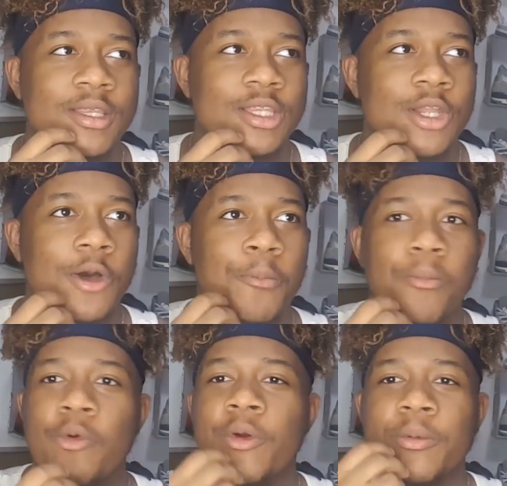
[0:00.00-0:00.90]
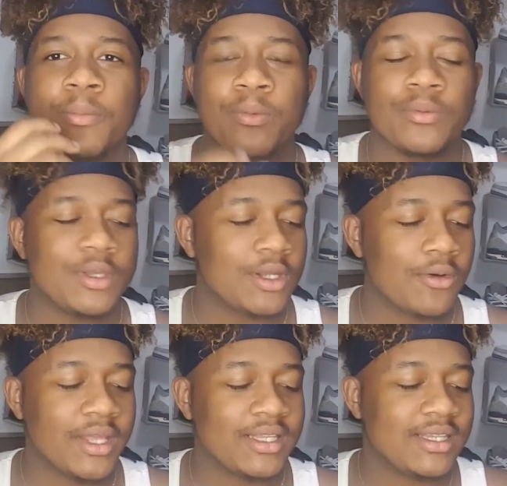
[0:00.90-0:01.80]
you know, more, you know,
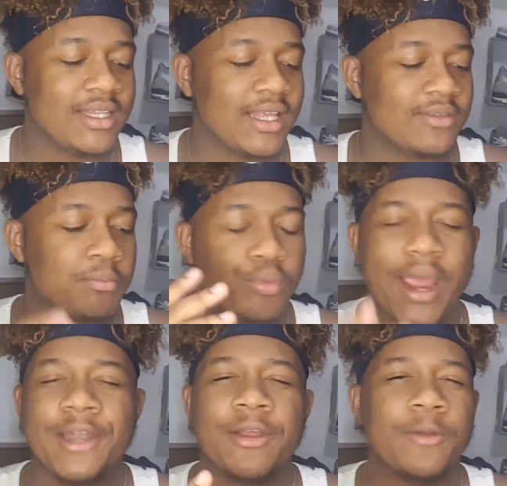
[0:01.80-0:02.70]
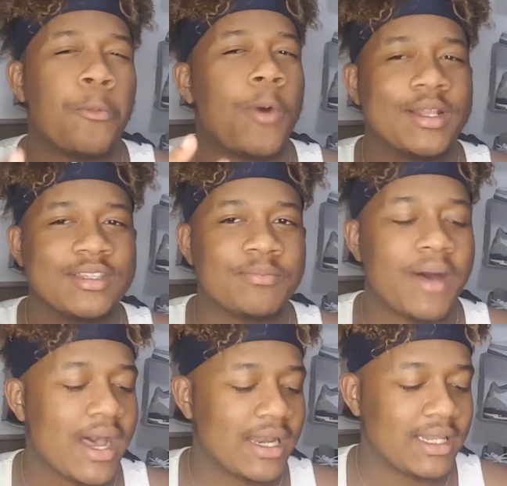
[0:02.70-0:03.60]
it gets brighter in one
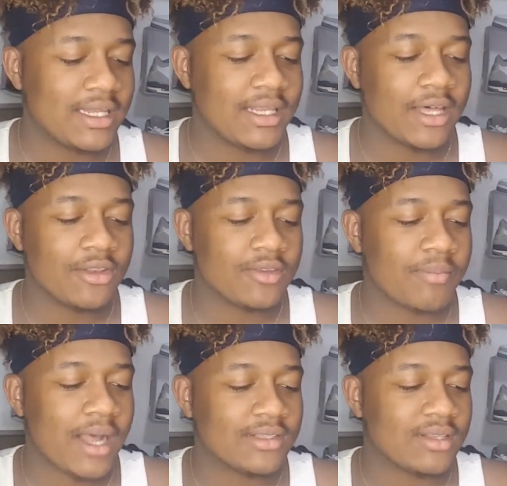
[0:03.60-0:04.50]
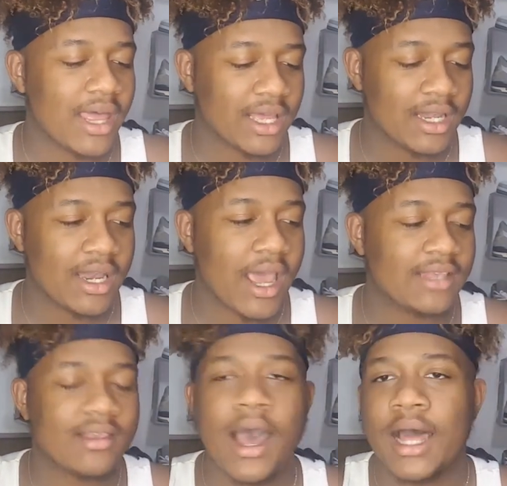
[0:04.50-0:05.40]
spot and the other spots are like a
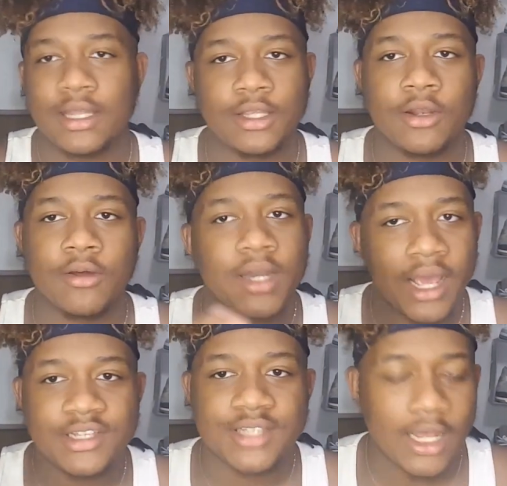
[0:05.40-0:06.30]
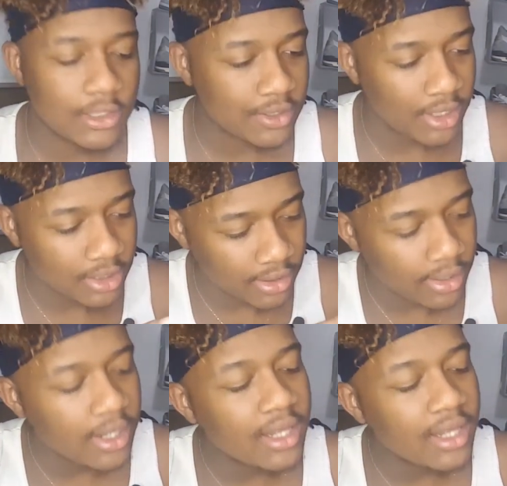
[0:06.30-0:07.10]
nice hot, you know, a nice shallow color.